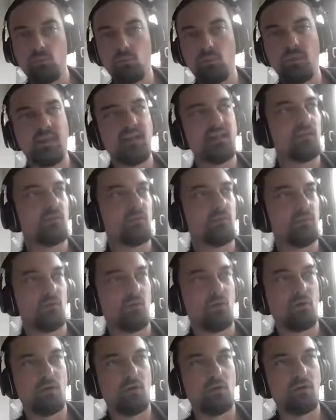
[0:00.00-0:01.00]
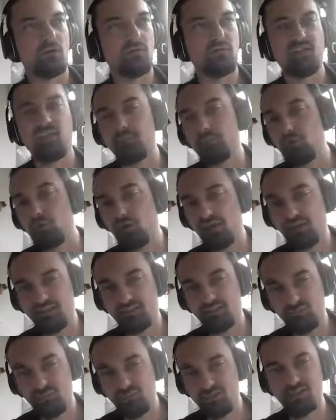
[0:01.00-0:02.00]
value of
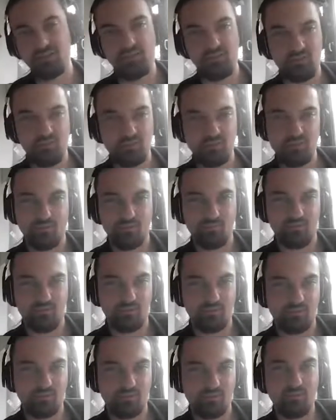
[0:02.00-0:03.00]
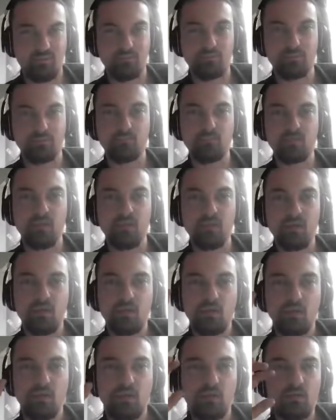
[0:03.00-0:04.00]
thermoelectricity or something like that.
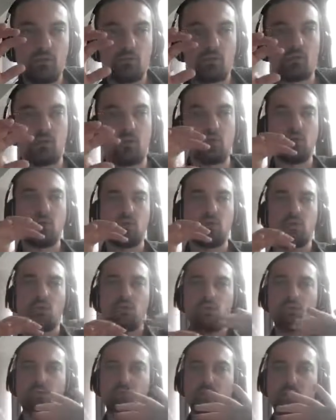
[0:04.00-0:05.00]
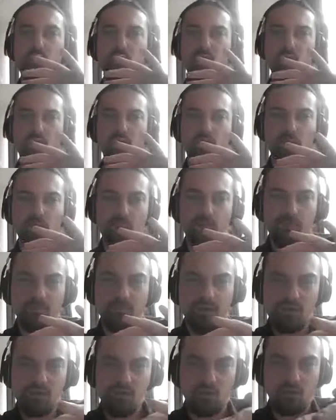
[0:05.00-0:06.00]
So now
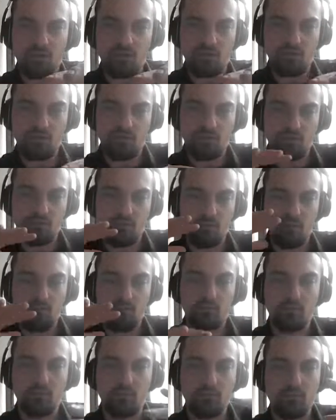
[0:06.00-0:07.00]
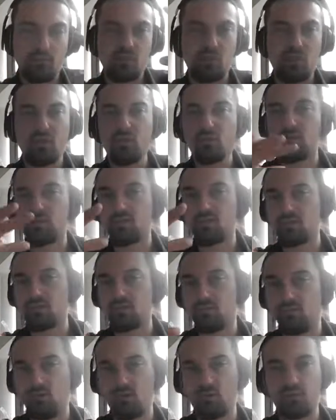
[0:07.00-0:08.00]
imagine the machine is
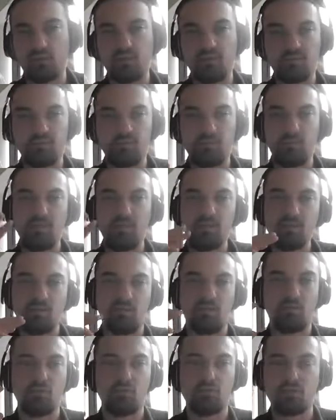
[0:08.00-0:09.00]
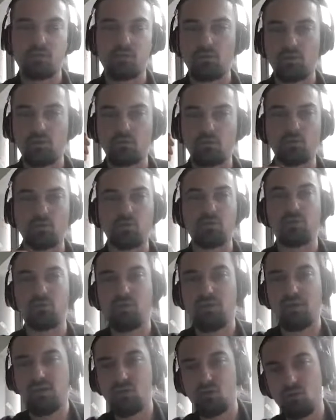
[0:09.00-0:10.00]
exploring the space and is going to a
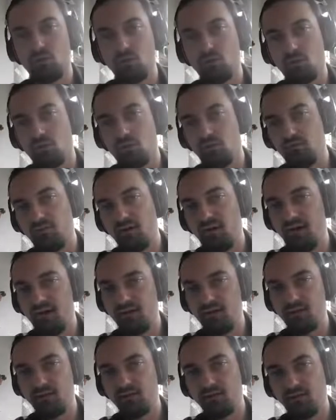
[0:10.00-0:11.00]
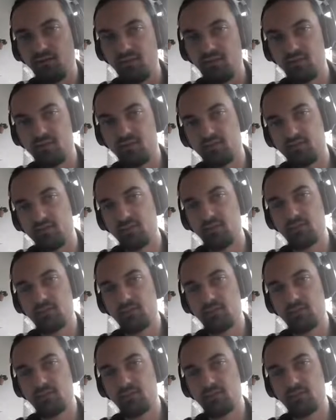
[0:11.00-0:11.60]
direction of higher and higher